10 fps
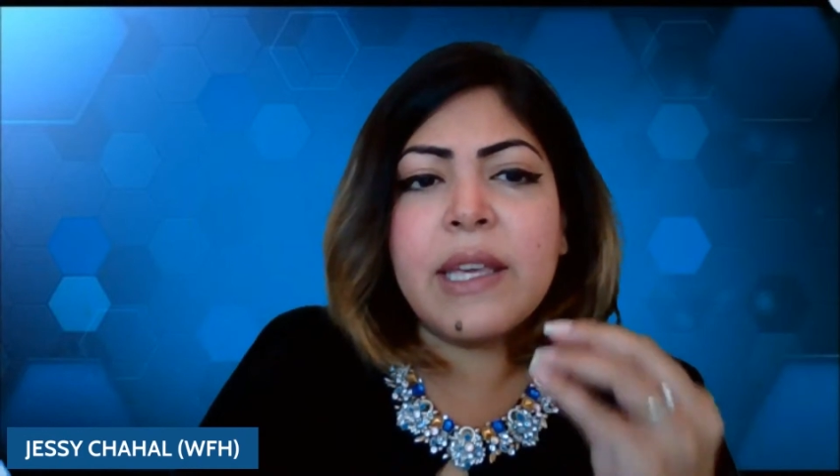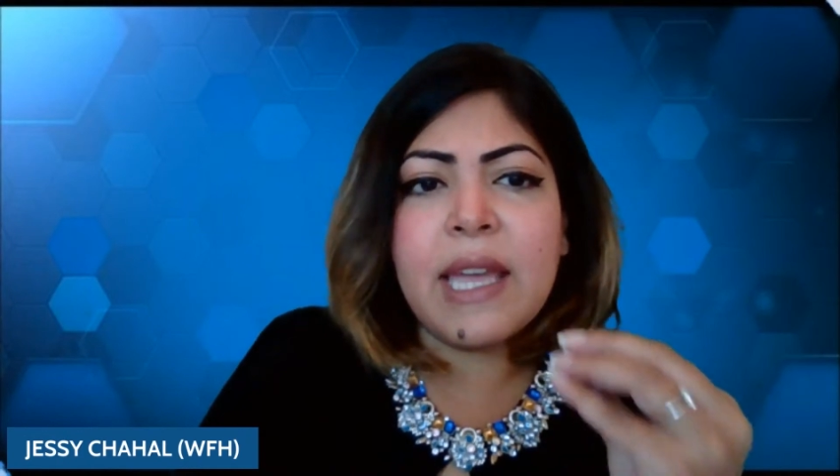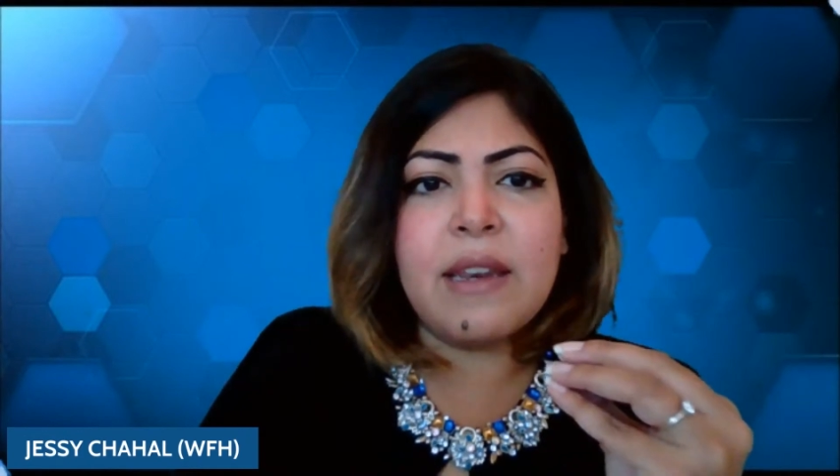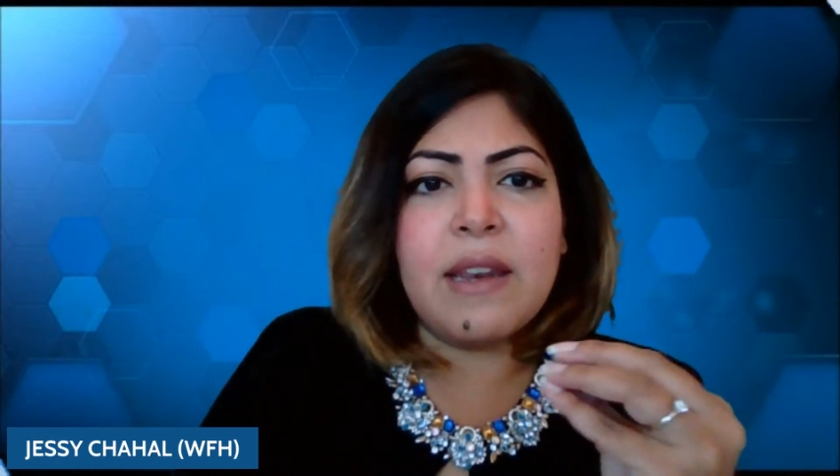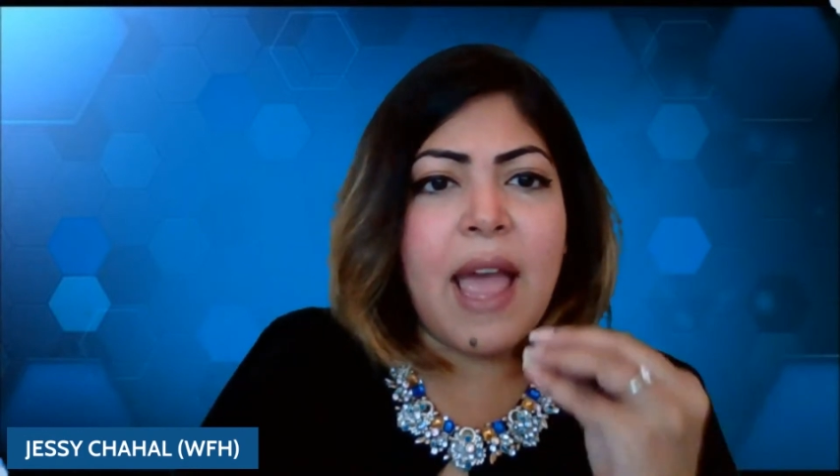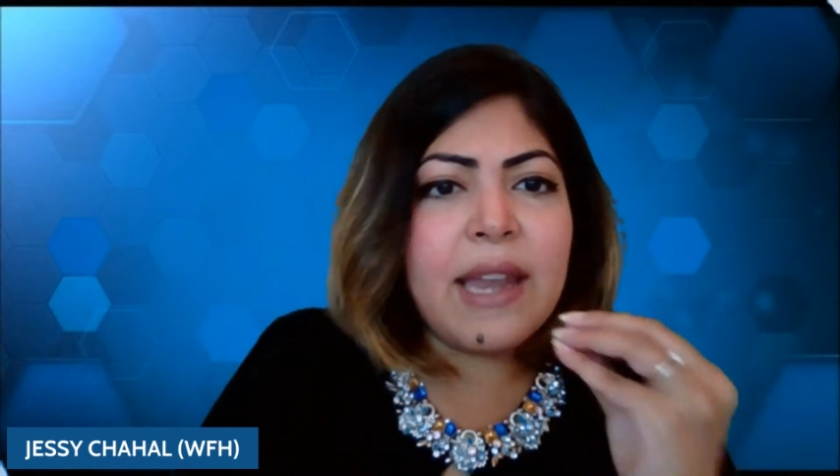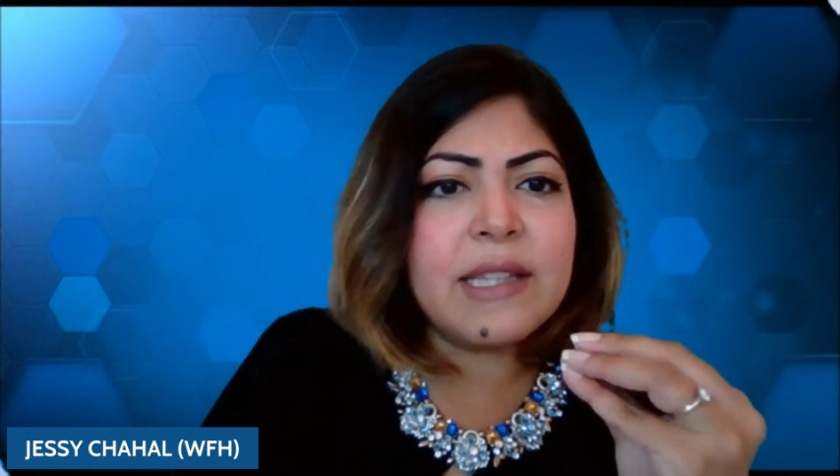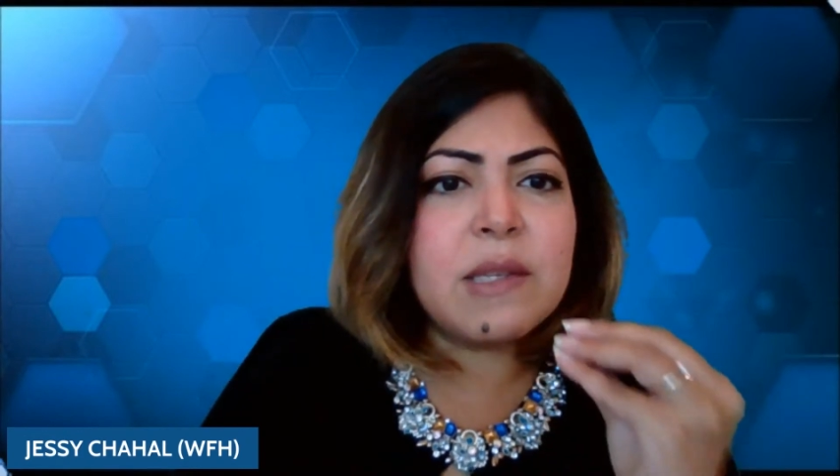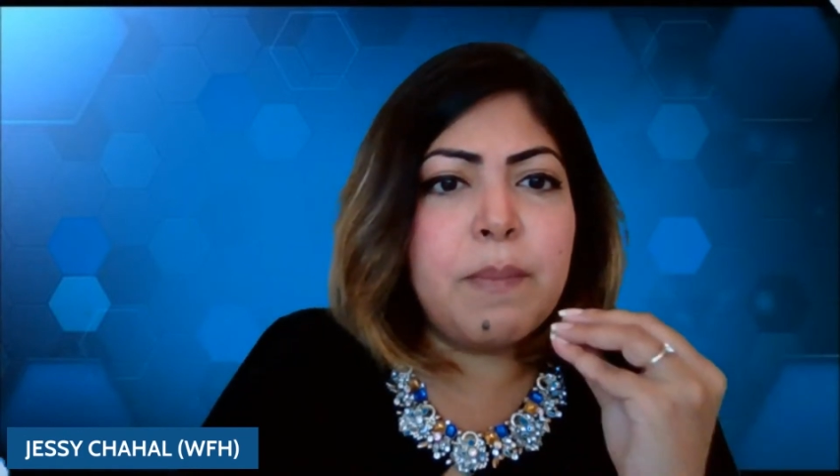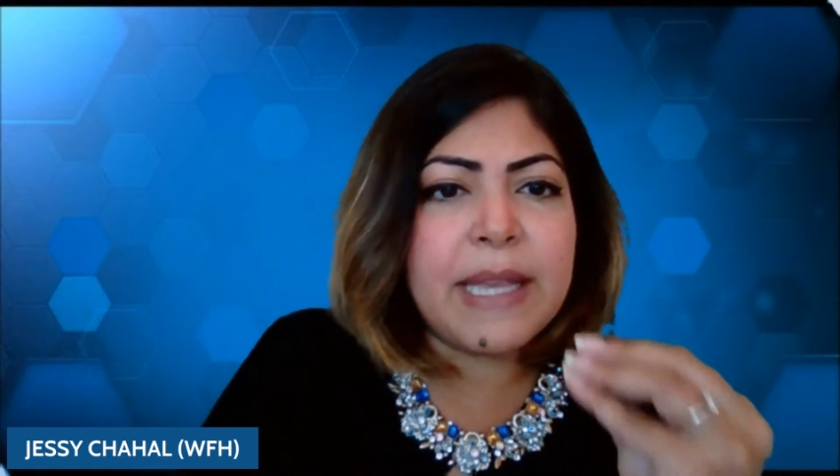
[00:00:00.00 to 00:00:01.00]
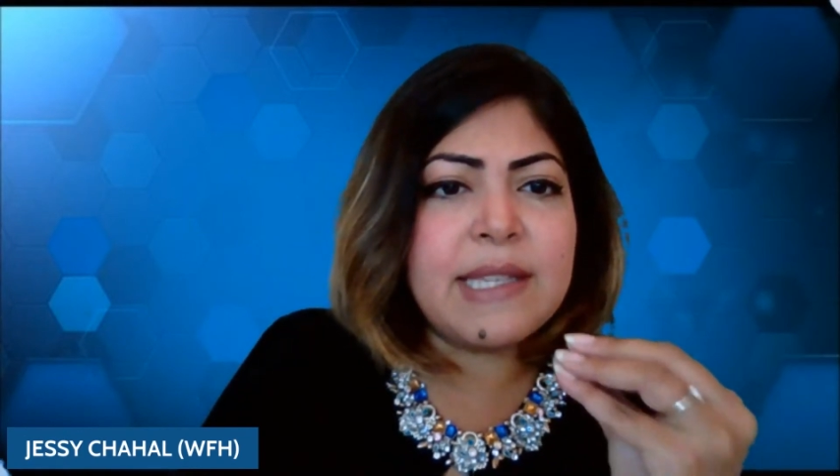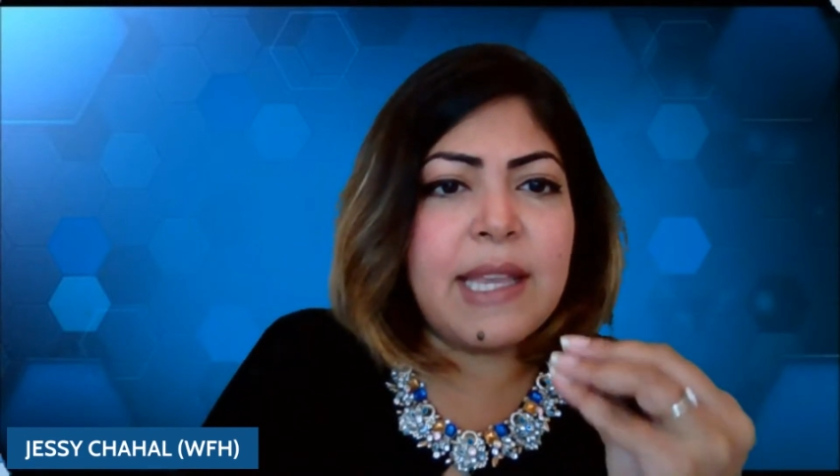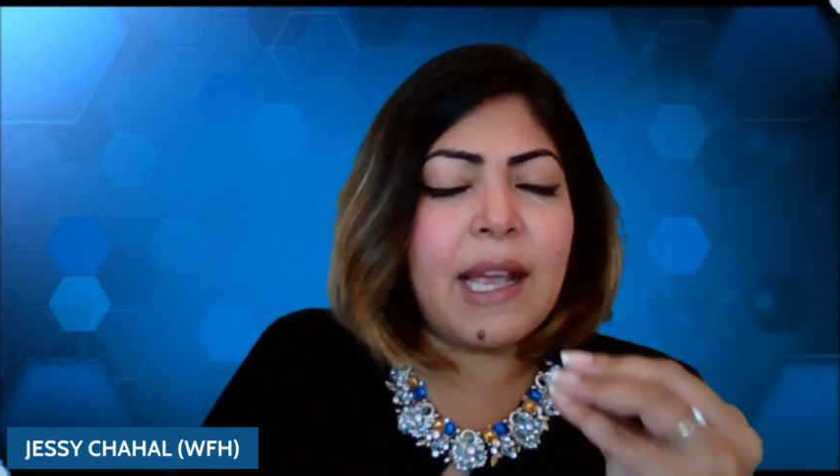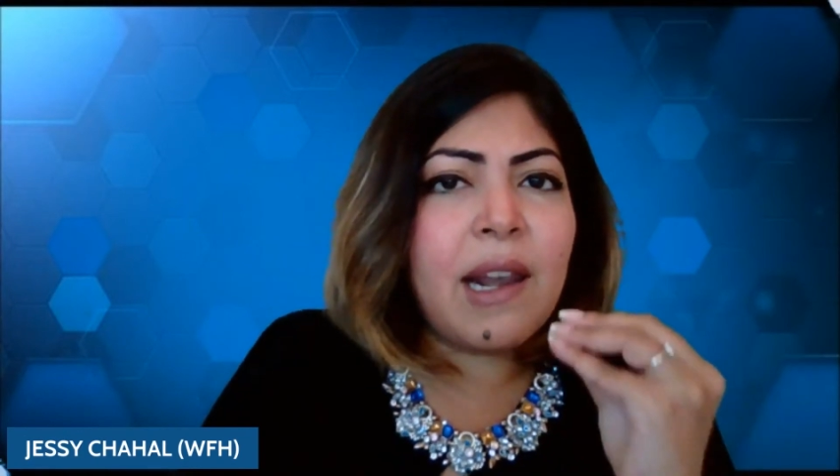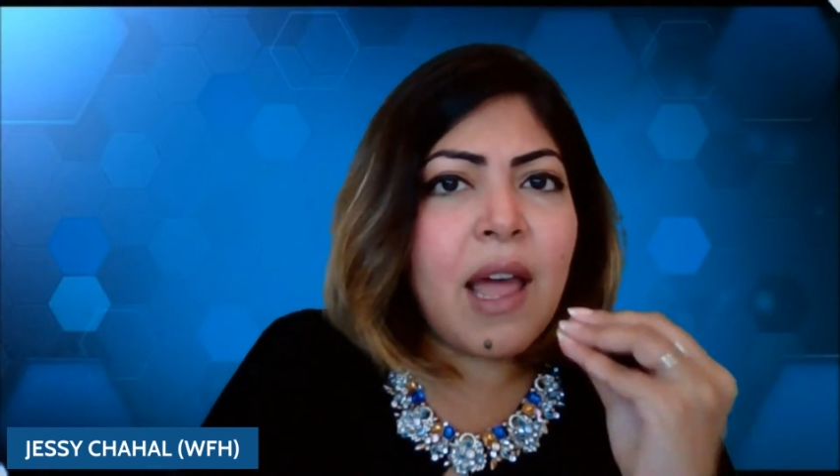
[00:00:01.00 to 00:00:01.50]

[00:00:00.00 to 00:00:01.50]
again, at its basic,